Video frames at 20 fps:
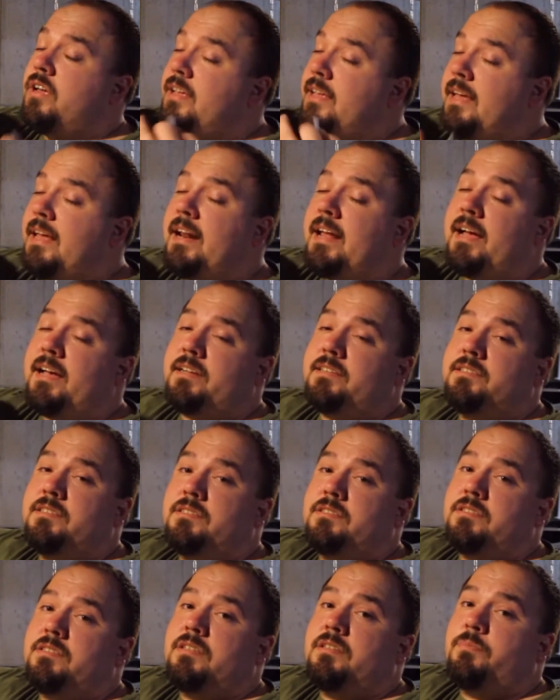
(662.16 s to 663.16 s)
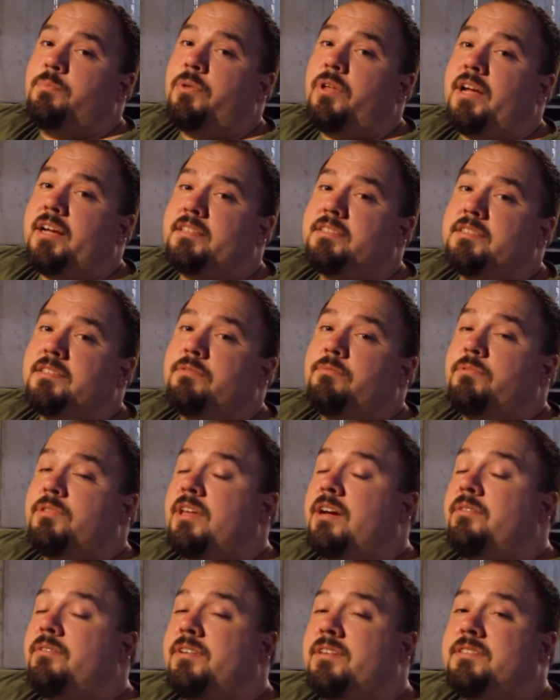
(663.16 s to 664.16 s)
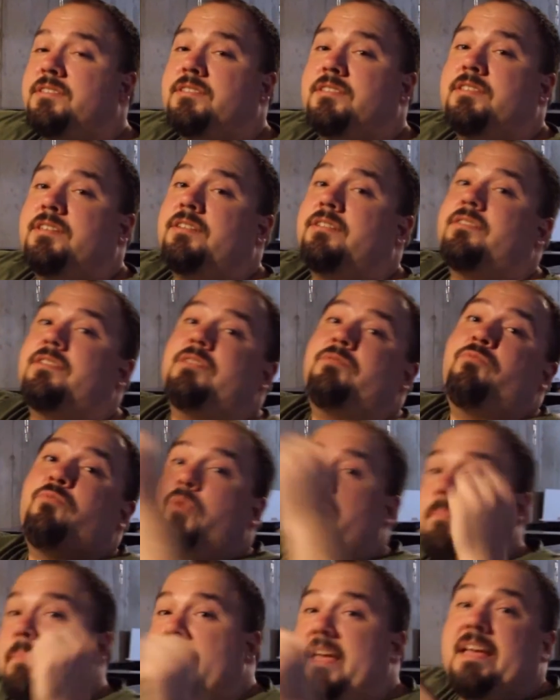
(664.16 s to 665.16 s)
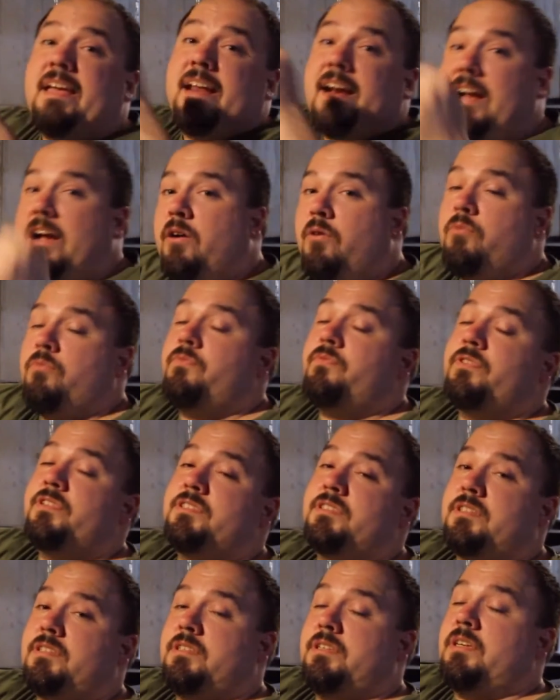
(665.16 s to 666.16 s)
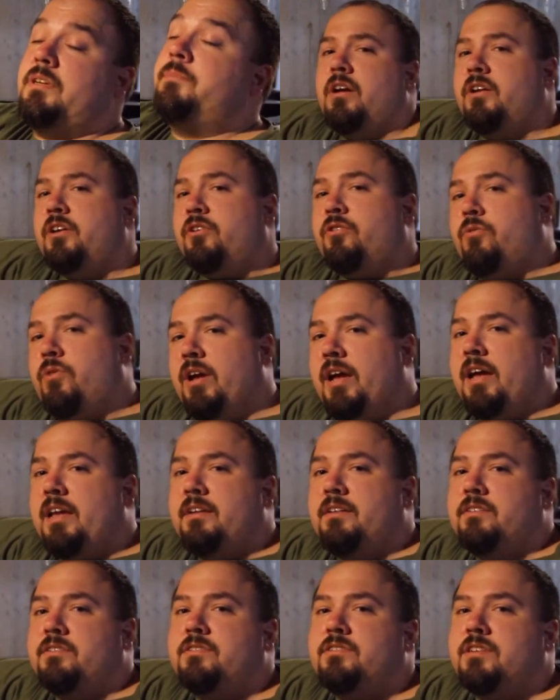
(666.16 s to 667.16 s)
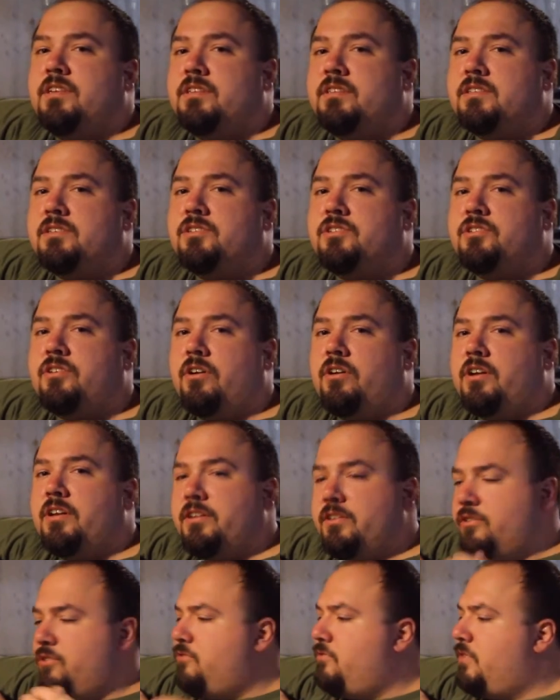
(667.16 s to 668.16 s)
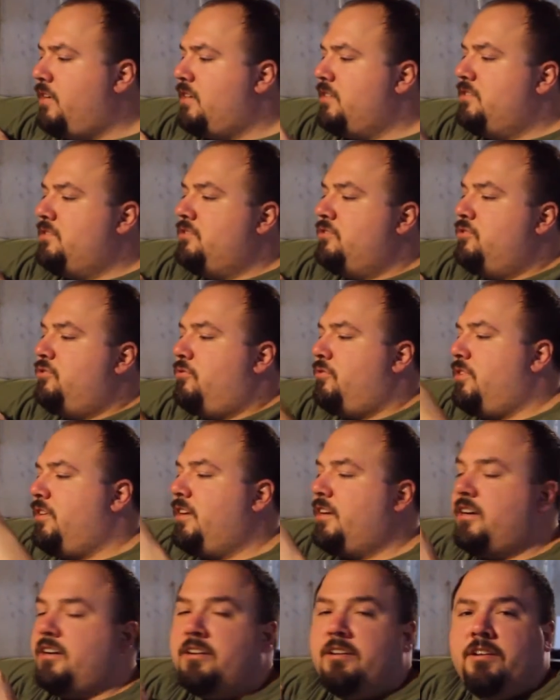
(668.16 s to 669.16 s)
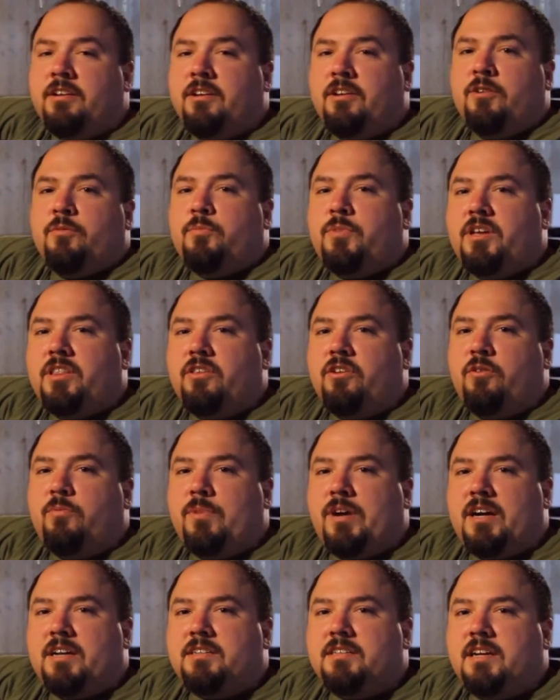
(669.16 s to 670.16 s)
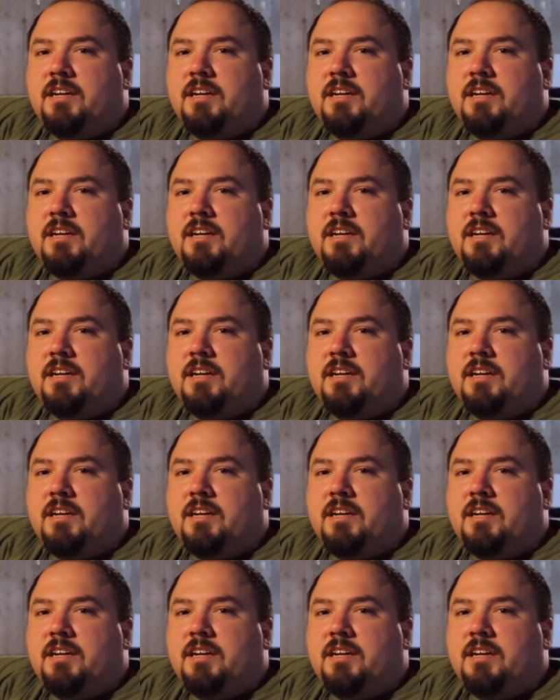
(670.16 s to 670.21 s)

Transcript: and get access to the plastic without necessarily ripping it out physically. I'm going to go ahead and get this started, and you guys enjoy my little